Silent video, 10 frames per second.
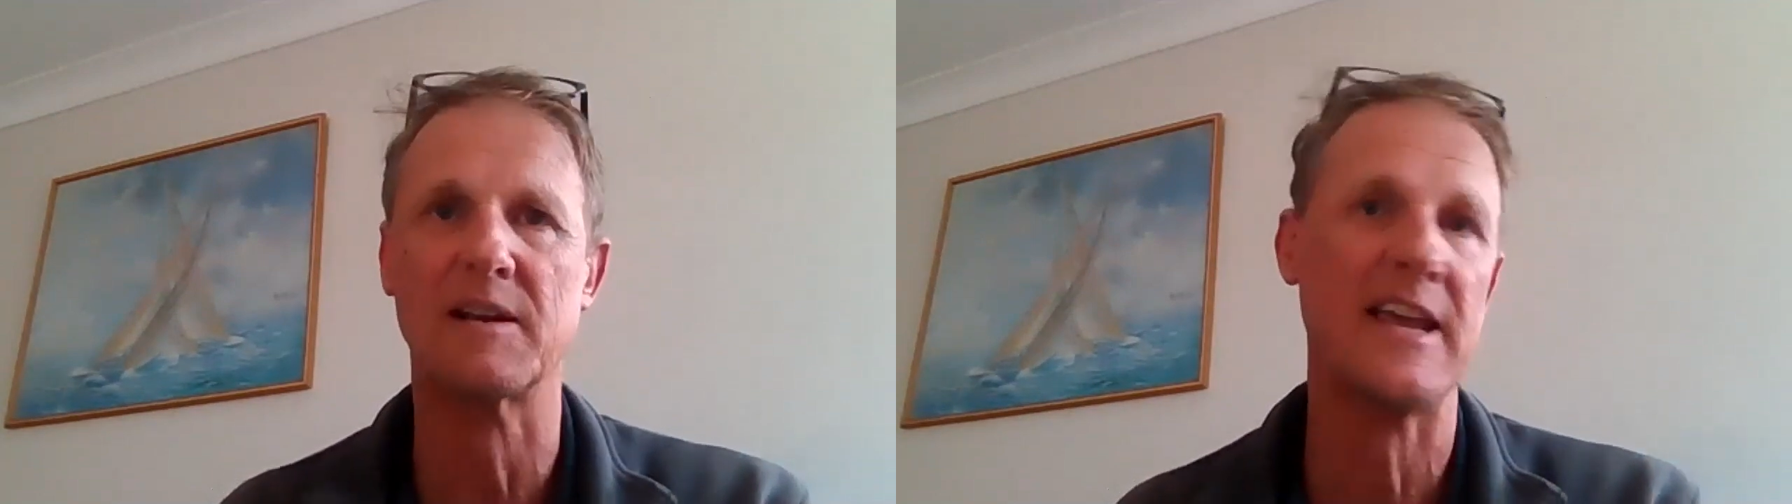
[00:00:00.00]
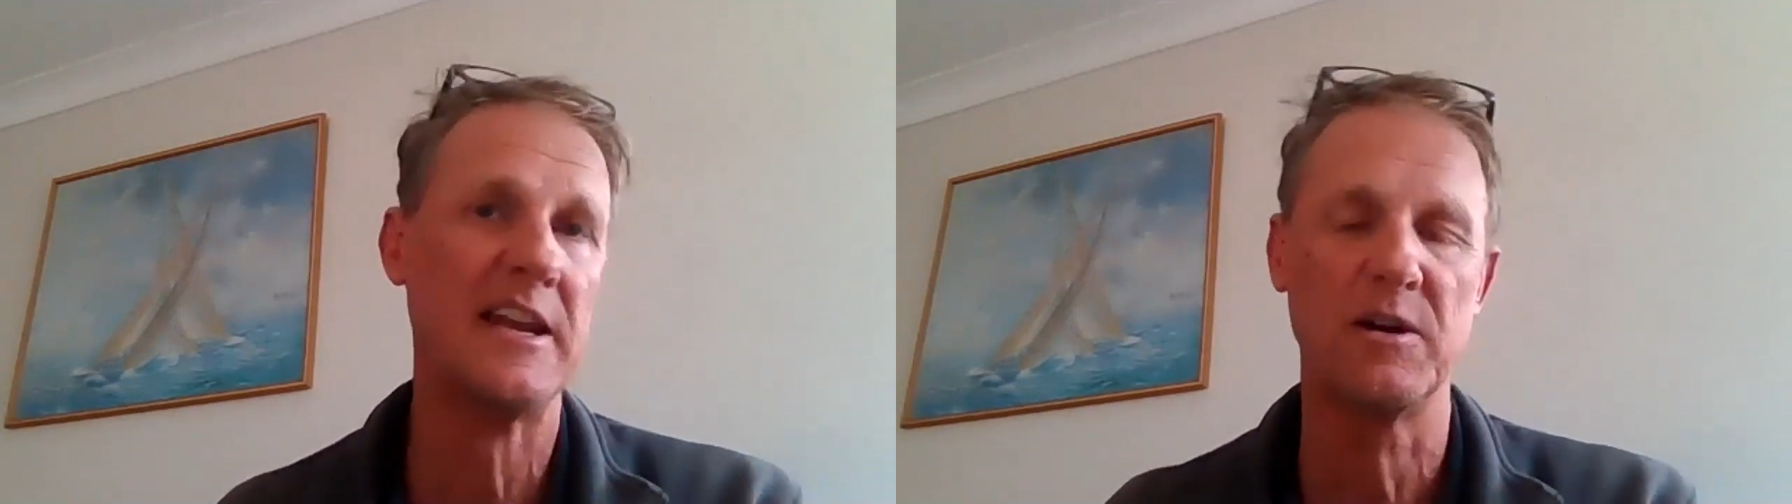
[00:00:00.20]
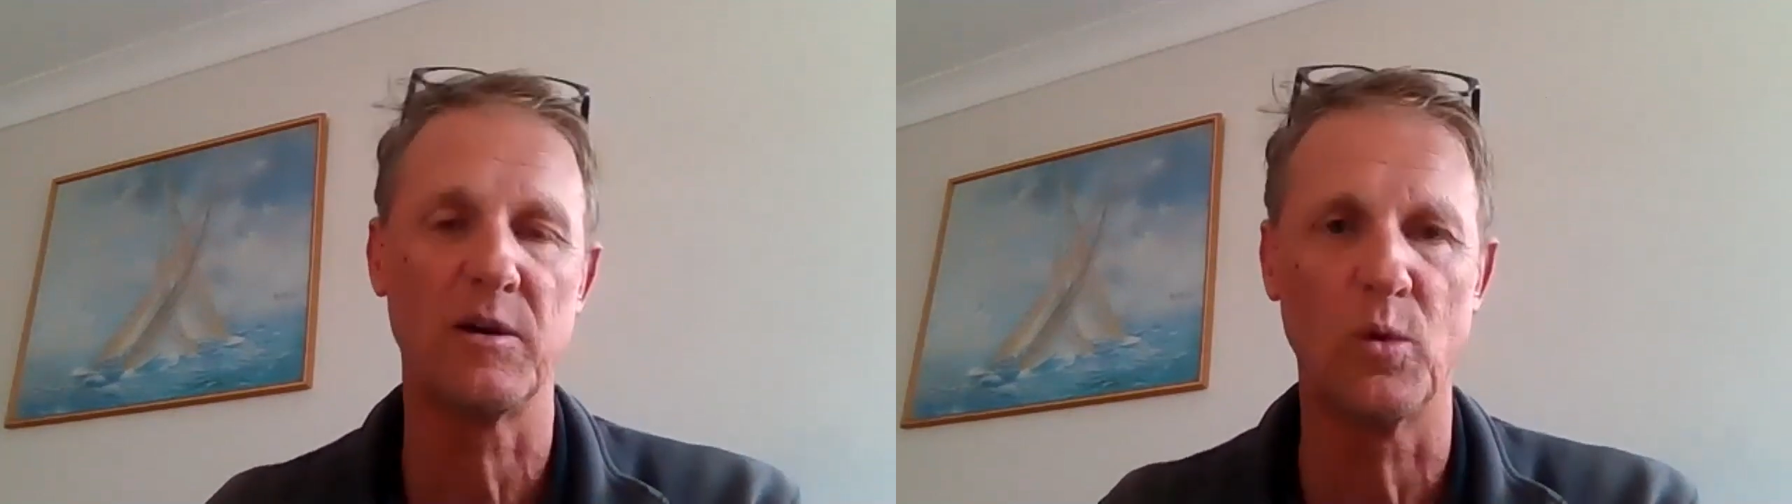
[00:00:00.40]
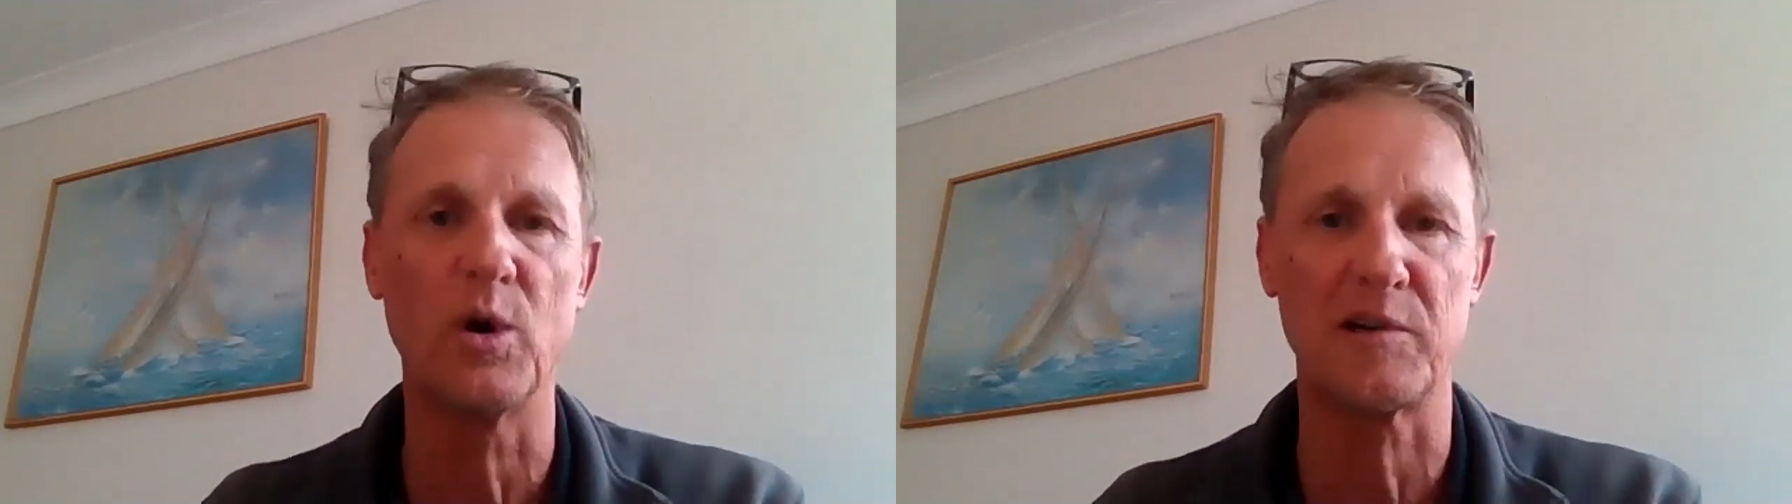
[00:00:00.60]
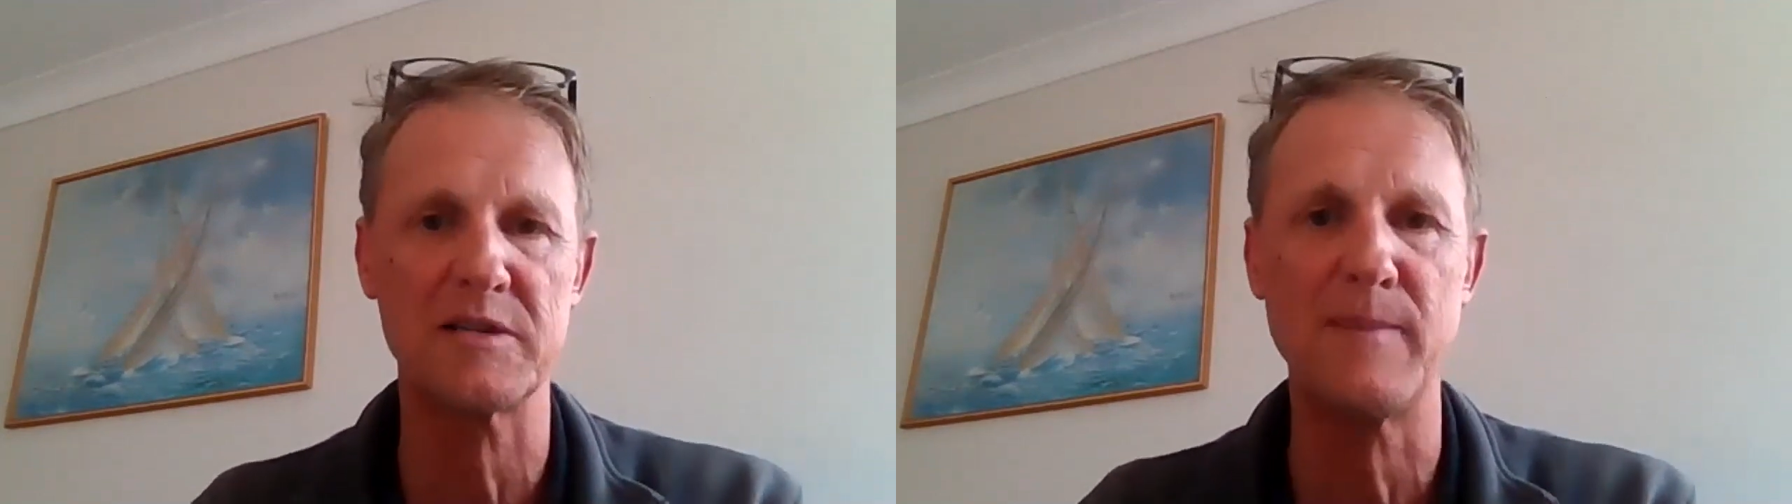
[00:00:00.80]
getting on
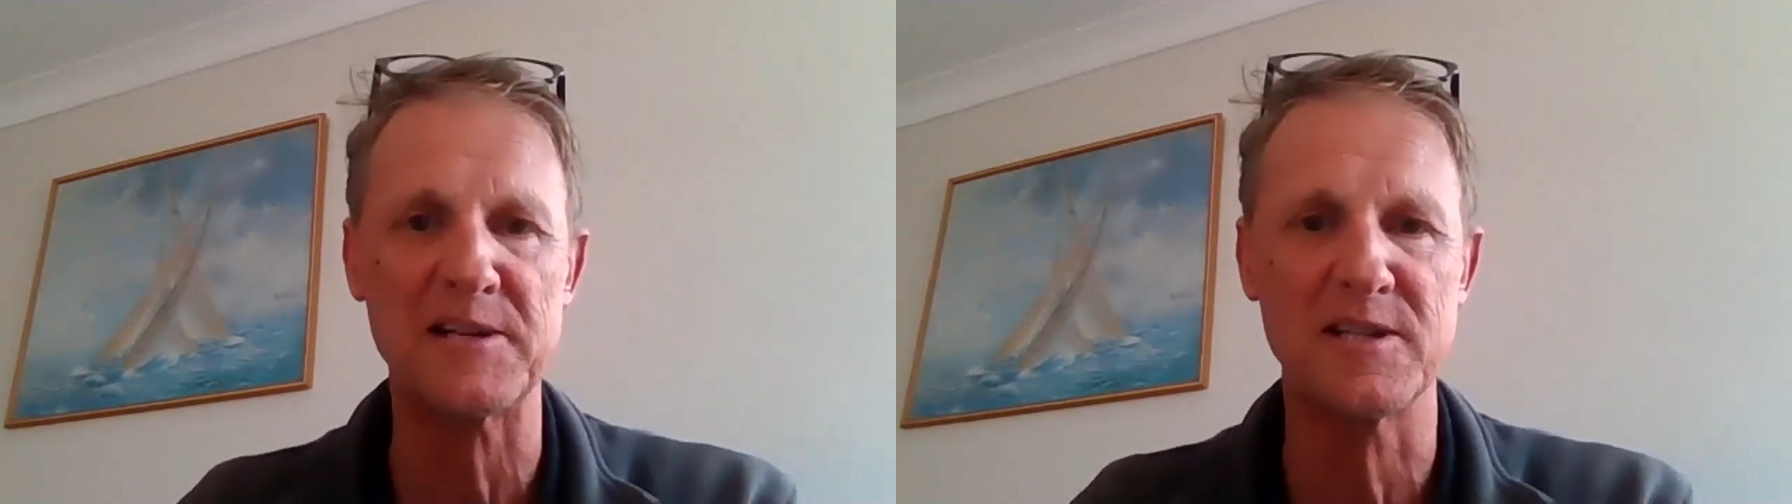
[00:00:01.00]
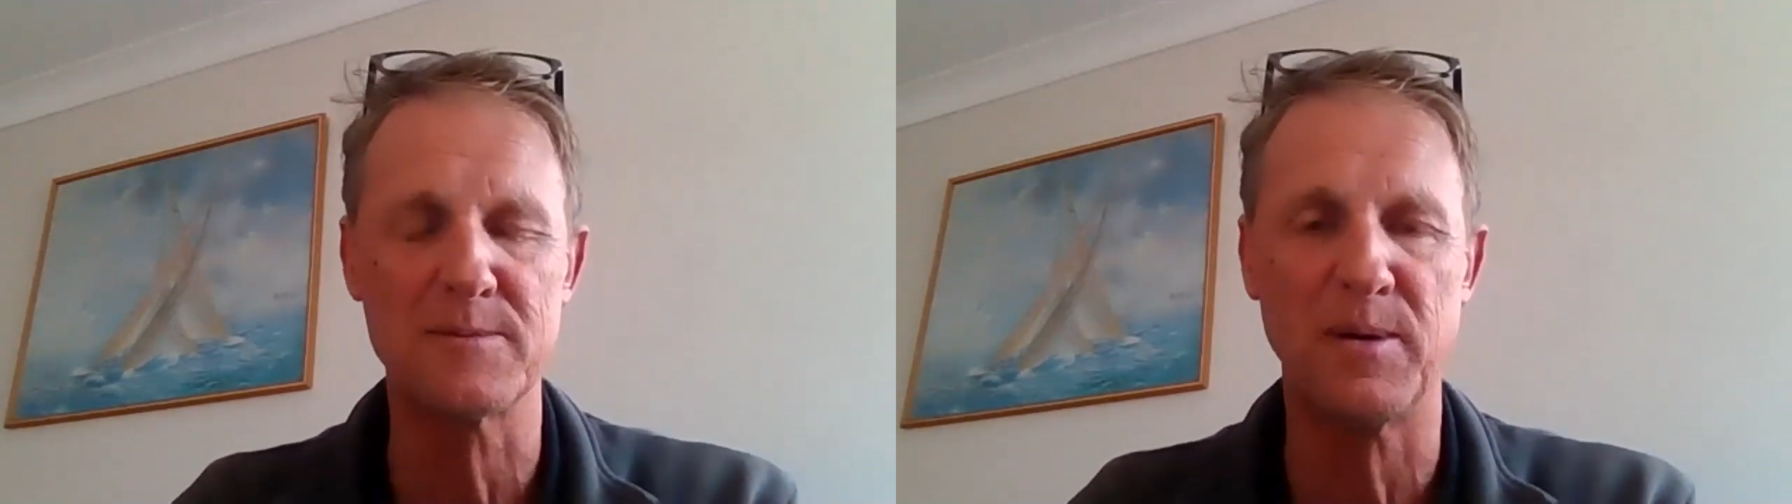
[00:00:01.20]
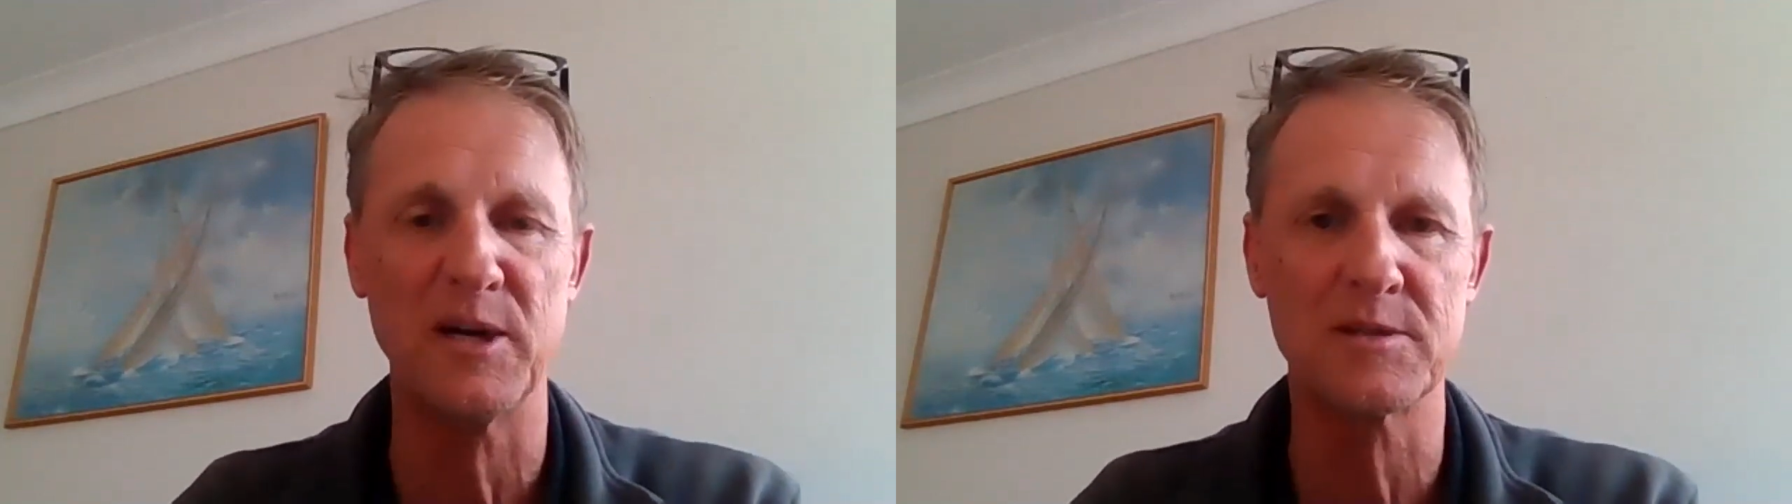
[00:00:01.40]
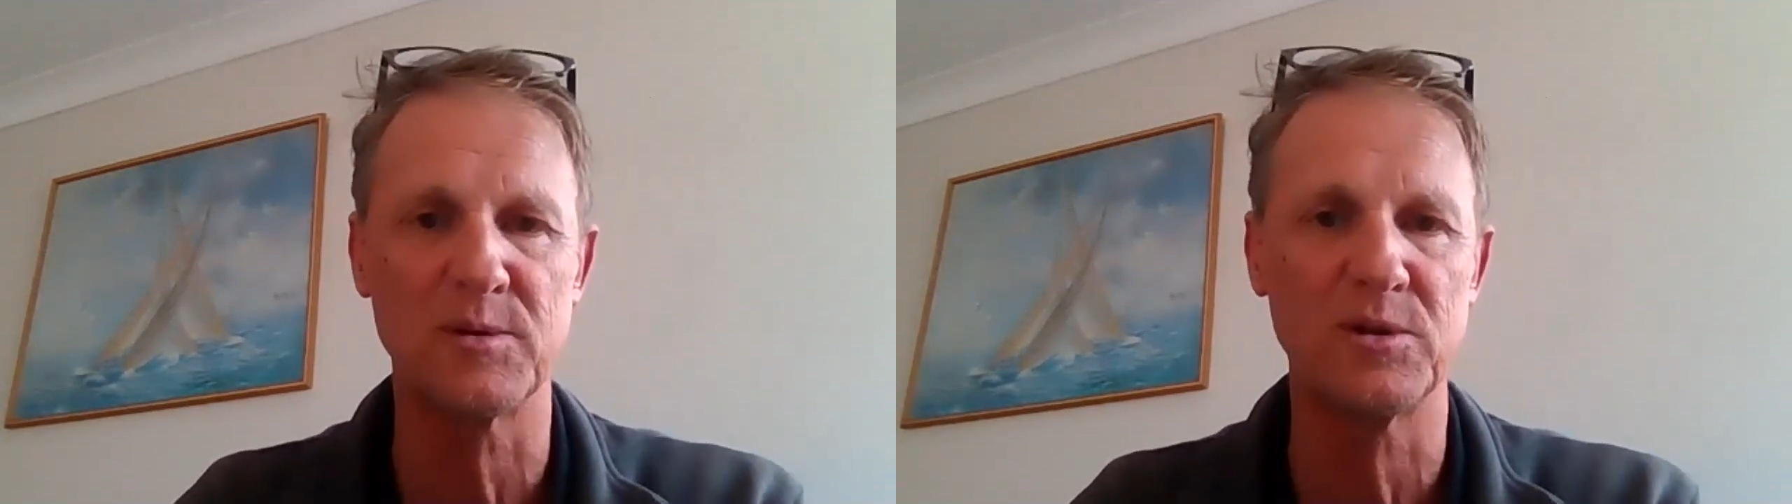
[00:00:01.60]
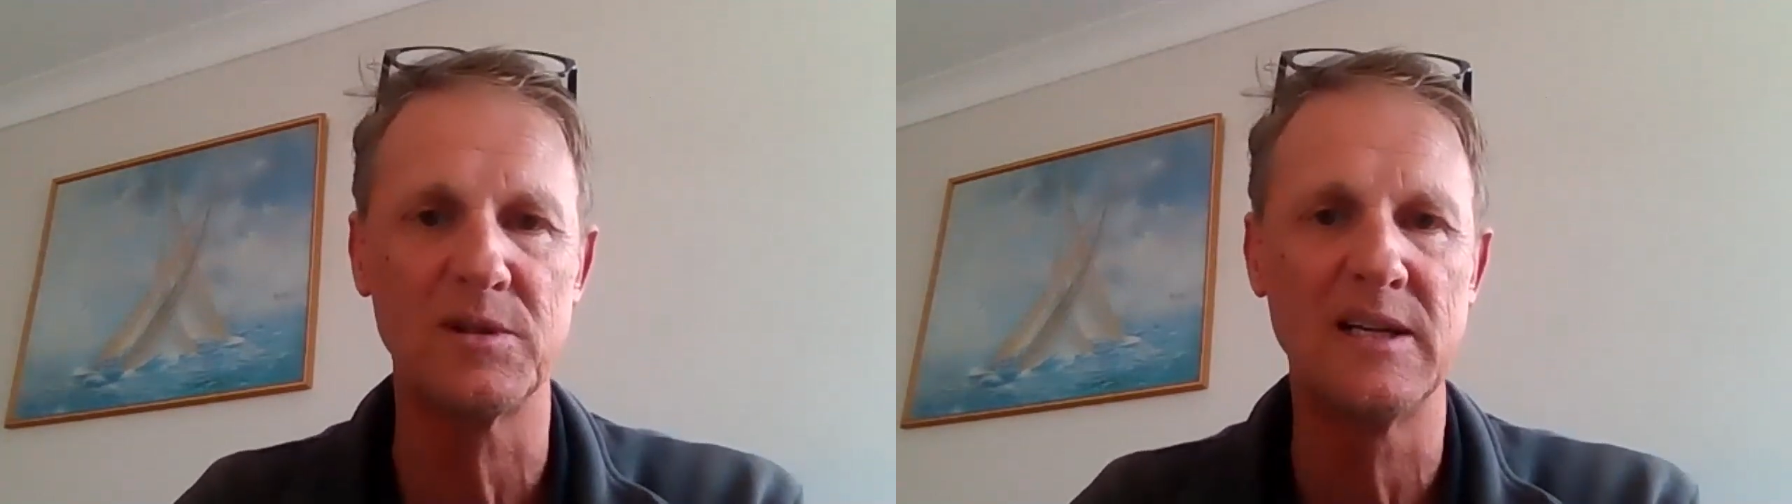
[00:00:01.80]
water as much as
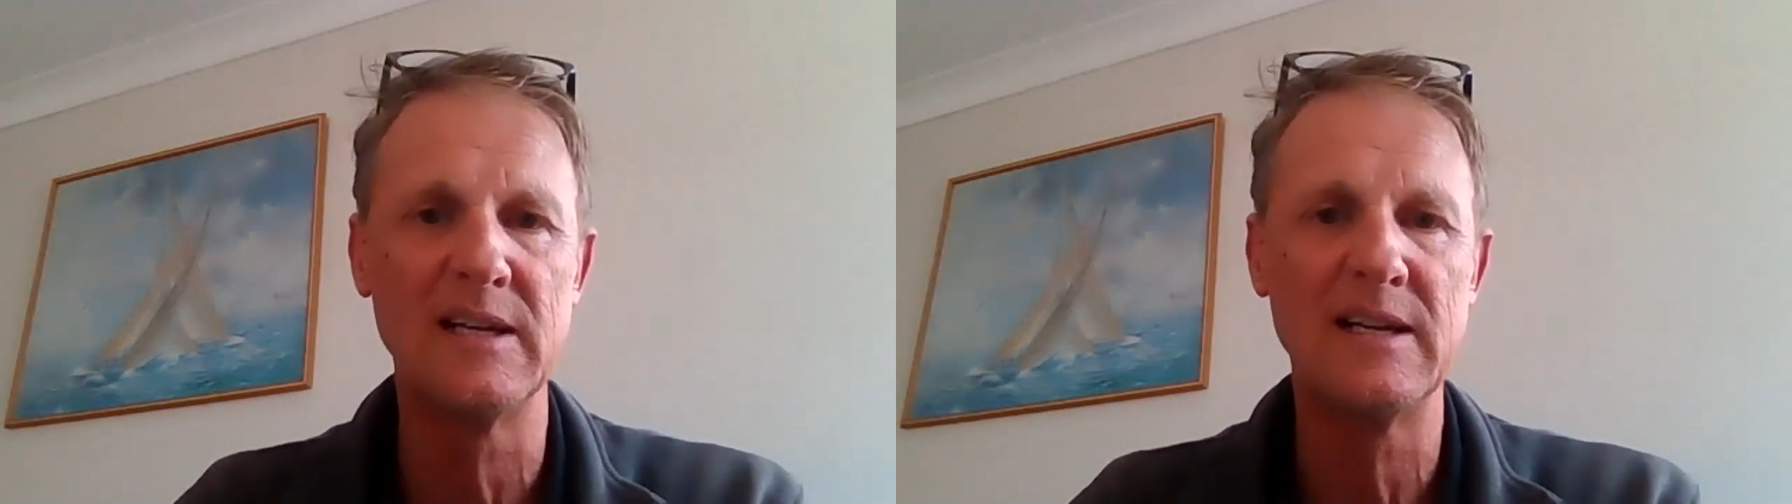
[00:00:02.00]
possible,